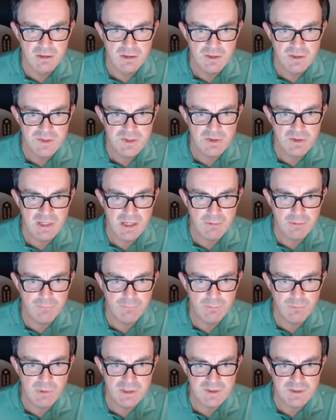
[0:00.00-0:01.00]
So now,
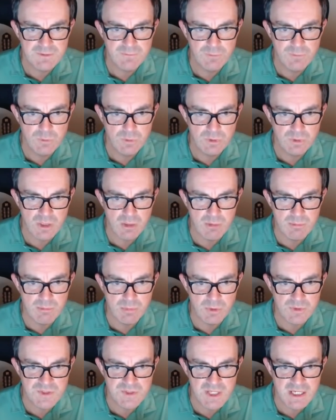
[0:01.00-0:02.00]
where does 4 go in
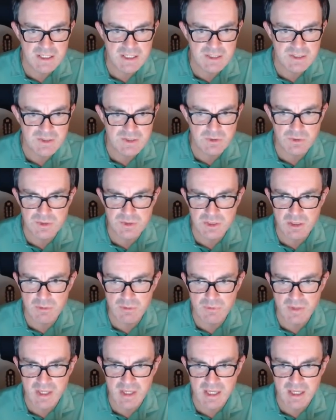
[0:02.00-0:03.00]
box 8? It's got to go
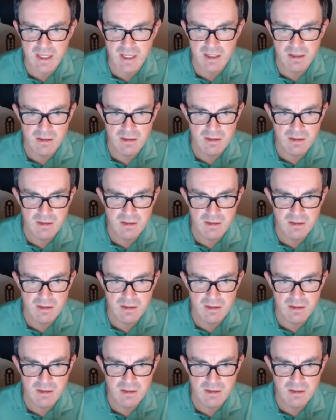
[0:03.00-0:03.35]
there.